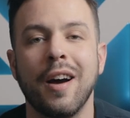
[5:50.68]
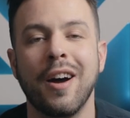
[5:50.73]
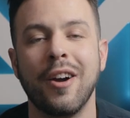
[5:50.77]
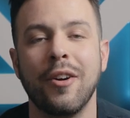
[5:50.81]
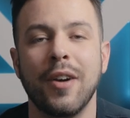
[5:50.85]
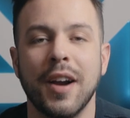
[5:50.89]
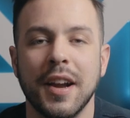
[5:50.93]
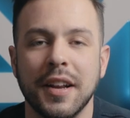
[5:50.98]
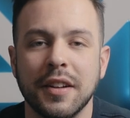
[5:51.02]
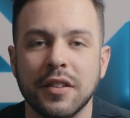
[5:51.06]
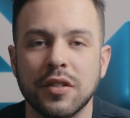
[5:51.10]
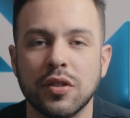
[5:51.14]
All
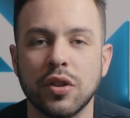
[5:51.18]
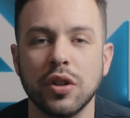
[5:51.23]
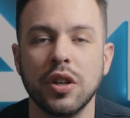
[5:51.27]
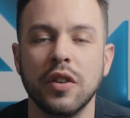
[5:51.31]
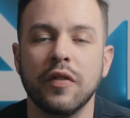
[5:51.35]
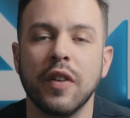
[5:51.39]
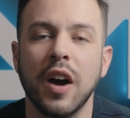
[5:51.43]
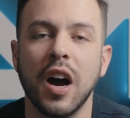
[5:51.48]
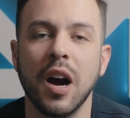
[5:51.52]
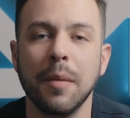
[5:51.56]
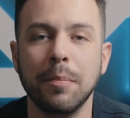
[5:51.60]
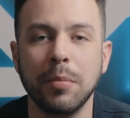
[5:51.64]
right, so
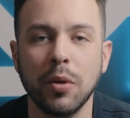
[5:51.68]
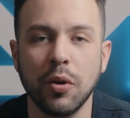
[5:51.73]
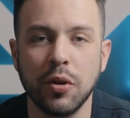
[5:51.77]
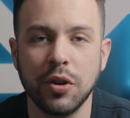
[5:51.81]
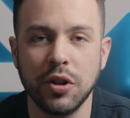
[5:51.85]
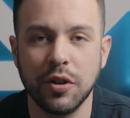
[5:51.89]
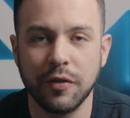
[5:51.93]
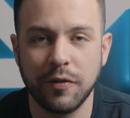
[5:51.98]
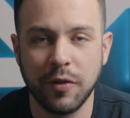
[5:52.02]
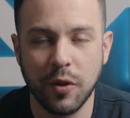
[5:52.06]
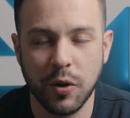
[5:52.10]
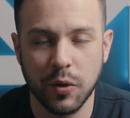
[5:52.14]
you've
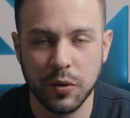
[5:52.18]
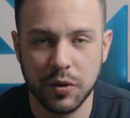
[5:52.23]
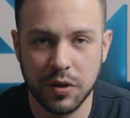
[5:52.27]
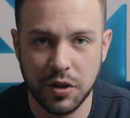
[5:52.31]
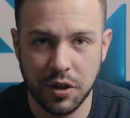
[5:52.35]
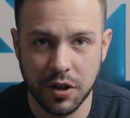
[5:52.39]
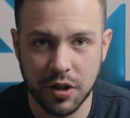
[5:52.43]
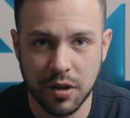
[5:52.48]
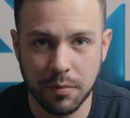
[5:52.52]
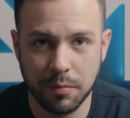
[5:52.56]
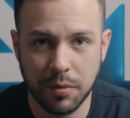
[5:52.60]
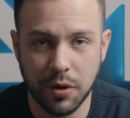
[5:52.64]
uploaded your photos
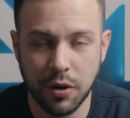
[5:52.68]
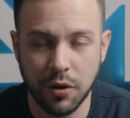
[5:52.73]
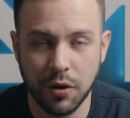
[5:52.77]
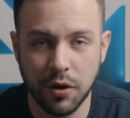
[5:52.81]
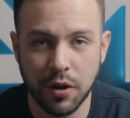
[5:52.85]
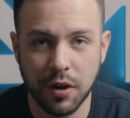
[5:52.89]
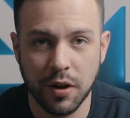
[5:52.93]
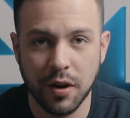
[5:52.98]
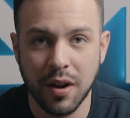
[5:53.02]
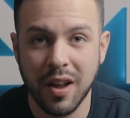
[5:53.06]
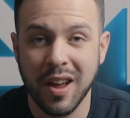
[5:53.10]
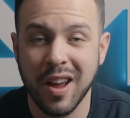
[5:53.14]
to your
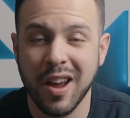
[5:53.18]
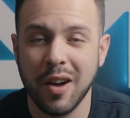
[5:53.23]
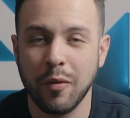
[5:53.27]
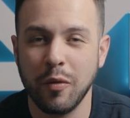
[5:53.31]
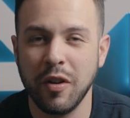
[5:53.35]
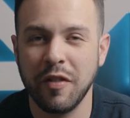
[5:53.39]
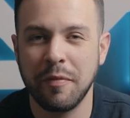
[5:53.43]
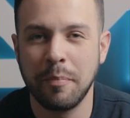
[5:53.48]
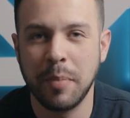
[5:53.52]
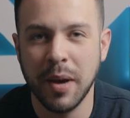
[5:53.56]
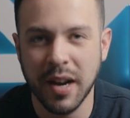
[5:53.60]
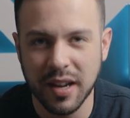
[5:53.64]
computer.
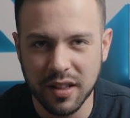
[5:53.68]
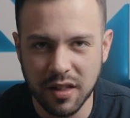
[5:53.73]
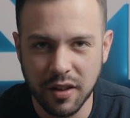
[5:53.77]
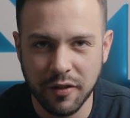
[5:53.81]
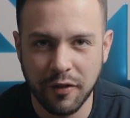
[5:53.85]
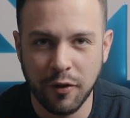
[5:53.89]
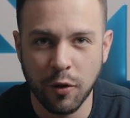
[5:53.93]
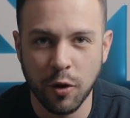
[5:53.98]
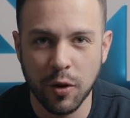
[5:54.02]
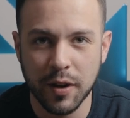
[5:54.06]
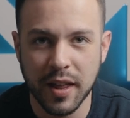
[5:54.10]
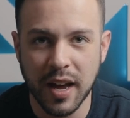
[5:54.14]
We've picked the
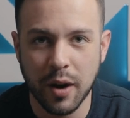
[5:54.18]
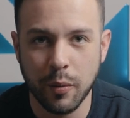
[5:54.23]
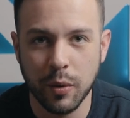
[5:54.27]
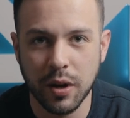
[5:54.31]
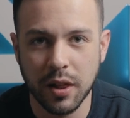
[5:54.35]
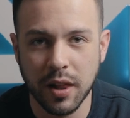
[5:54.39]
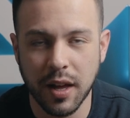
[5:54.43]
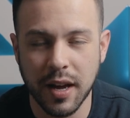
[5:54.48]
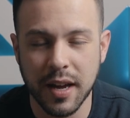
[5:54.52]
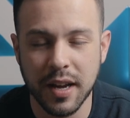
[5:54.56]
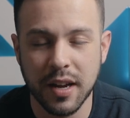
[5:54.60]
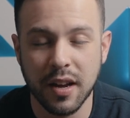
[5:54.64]
4 that
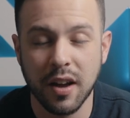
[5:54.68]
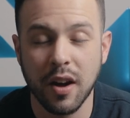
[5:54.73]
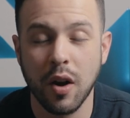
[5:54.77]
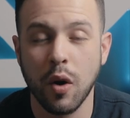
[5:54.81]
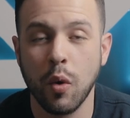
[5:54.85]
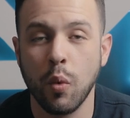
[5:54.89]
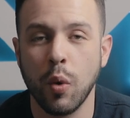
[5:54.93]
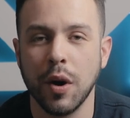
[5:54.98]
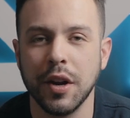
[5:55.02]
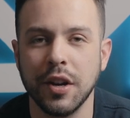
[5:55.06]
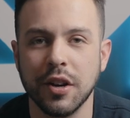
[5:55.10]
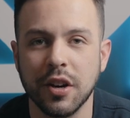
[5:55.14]
we like.
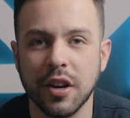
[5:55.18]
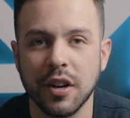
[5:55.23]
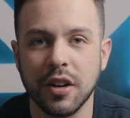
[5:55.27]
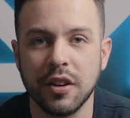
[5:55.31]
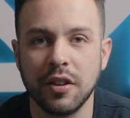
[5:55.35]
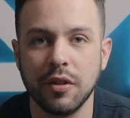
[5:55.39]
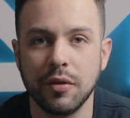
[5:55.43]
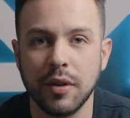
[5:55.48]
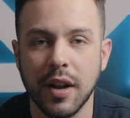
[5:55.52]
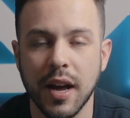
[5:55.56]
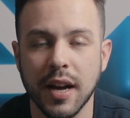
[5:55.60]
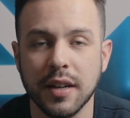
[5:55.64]
What you're gonna
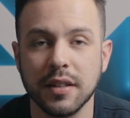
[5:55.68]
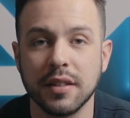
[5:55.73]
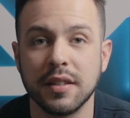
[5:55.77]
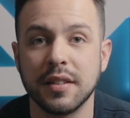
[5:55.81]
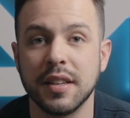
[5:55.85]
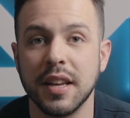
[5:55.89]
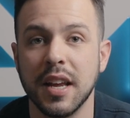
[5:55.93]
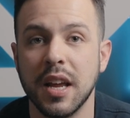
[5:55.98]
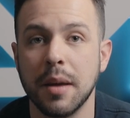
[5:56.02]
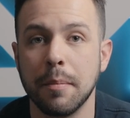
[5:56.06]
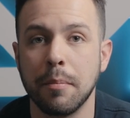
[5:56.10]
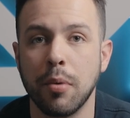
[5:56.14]
do next
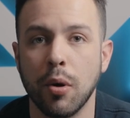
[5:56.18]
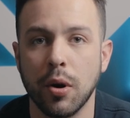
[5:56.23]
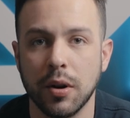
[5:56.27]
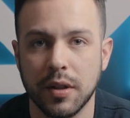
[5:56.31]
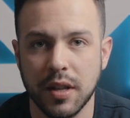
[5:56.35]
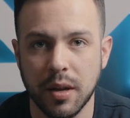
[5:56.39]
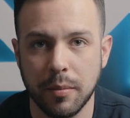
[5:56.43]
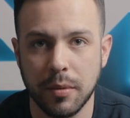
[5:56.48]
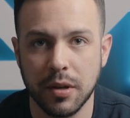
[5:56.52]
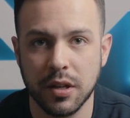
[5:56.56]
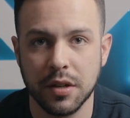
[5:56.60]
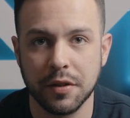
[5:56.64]
is
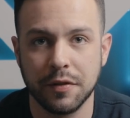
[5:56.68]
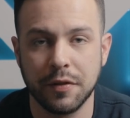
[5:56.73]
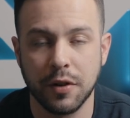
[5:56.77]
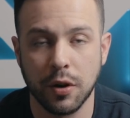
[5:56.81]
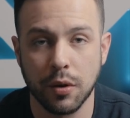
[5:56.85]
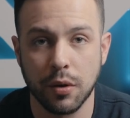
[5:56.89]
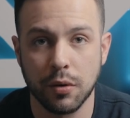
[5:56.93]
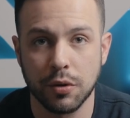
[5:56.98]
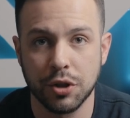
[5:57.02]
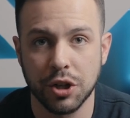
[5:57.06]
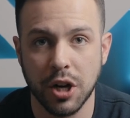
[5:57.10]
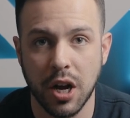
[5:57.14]
import them into
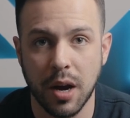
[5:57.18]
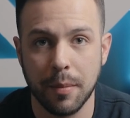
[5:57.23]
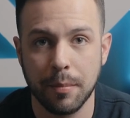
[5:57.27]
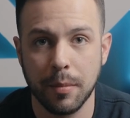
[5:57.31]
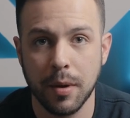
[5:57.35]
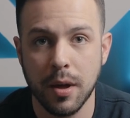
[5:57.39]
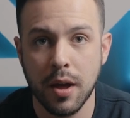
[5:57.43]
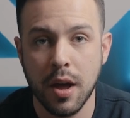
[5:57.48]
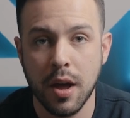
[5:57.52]
Photoshop.